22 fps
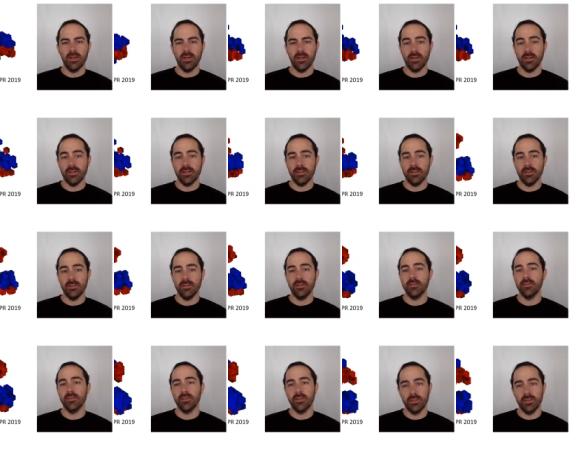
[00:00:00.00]

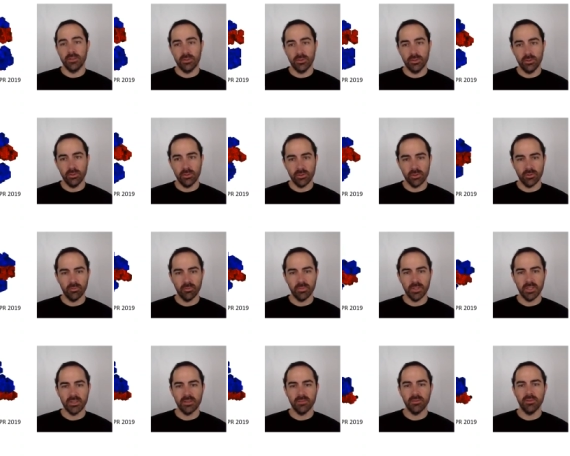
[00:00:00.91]
and it's also
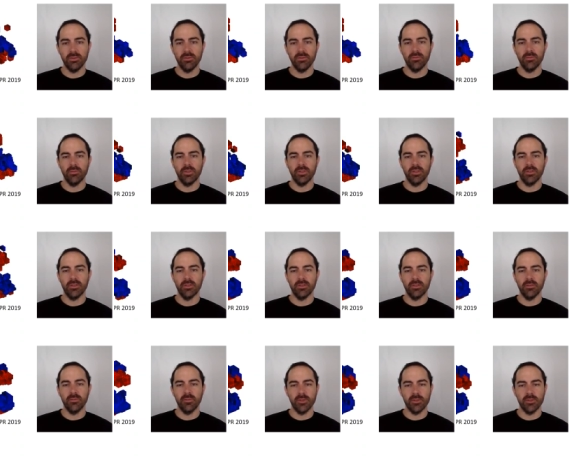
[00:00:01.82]
compatible
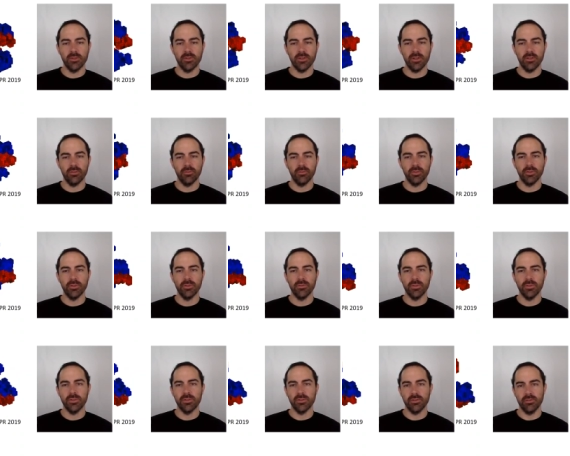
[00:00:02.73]
with conventional computer
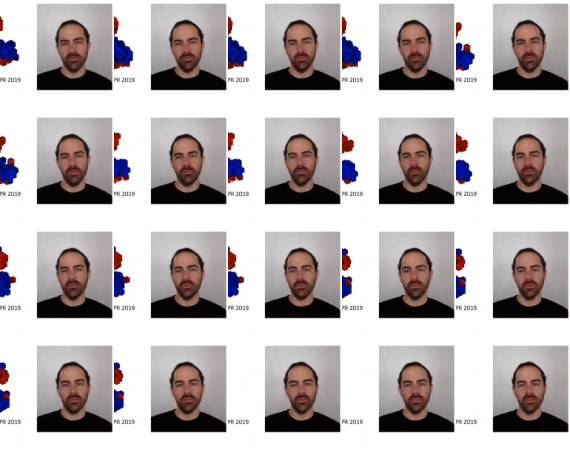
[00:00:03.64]
vision with
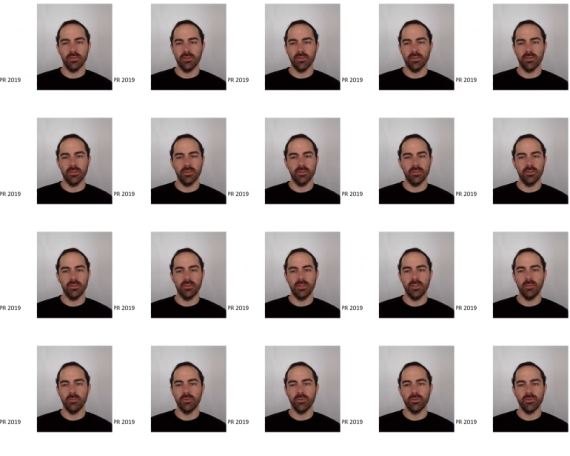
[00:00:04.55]
modern uh,
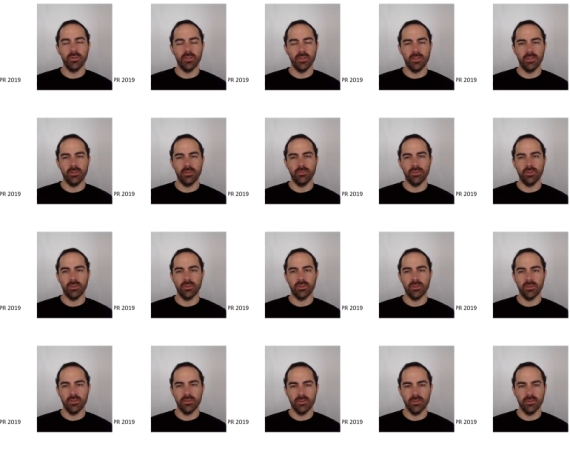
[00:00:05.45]
deep neural
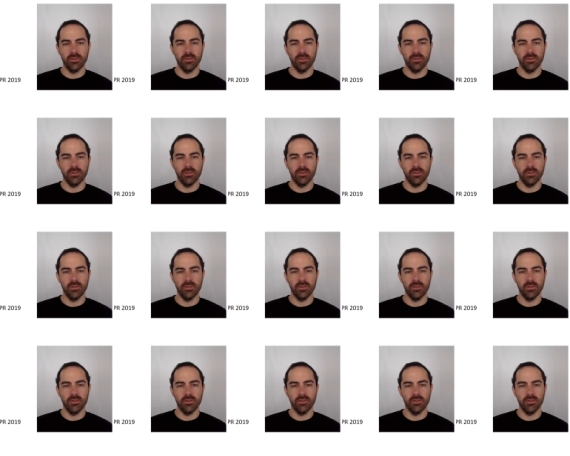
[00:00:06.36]
networks.